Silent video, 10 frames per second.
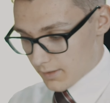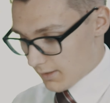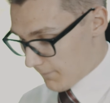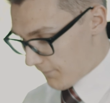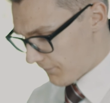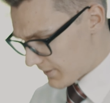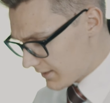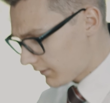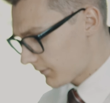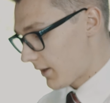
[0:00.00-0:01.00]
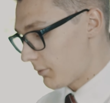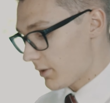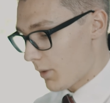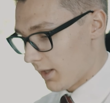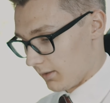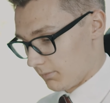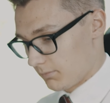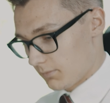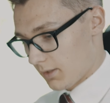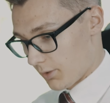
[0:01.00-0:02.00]
It feels very well.
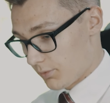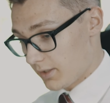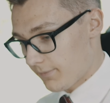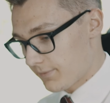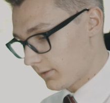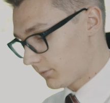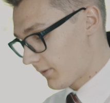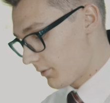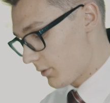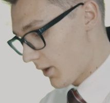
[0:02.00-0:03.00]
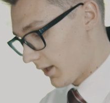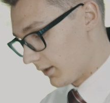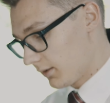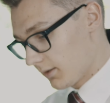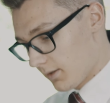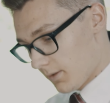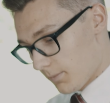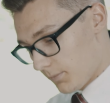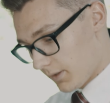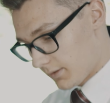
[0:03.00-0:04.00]
It really feels very well,
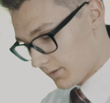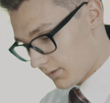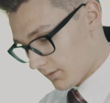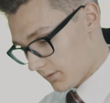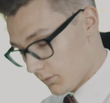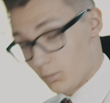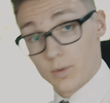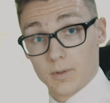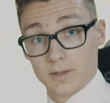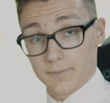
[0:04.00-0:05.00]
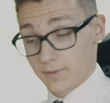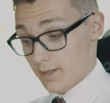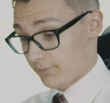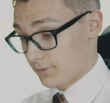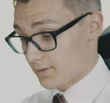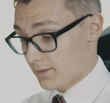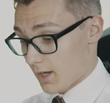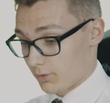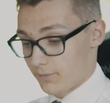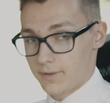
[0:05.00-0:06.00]
but we will definitely have to see
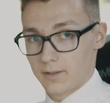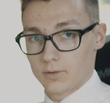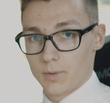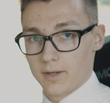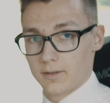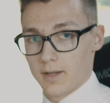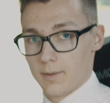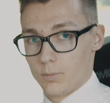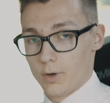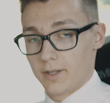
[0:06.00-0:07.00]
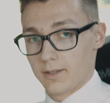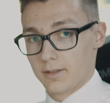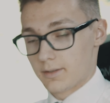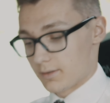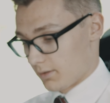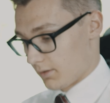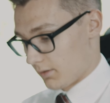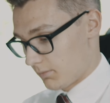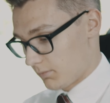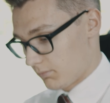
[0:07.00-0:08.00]
how it feels when I'm wearing it,
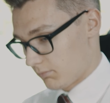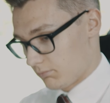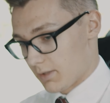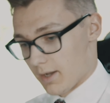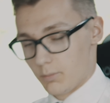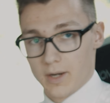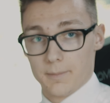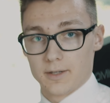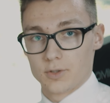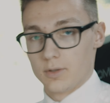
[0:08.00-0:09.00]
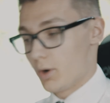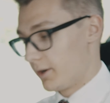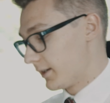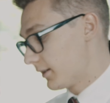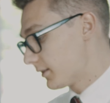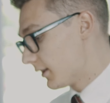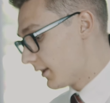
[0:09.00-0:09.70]
when I'm actually wearing it.